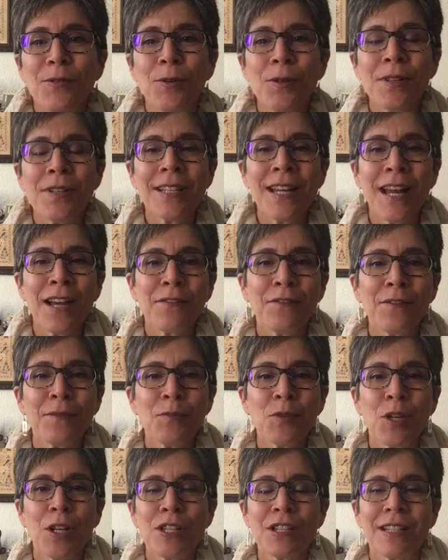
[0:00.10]
Tag from
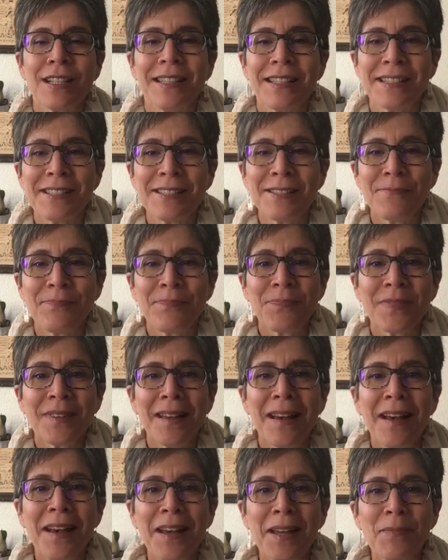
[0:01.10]
Deutschland.
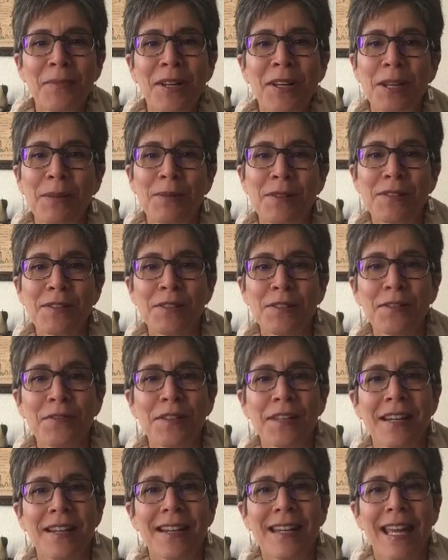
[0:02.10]
Hi, my name is
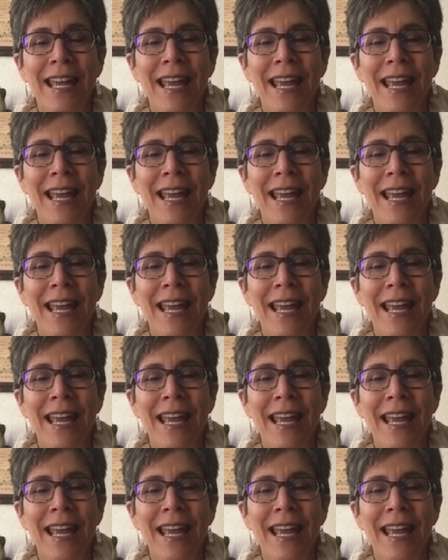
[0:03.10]
Sylvia,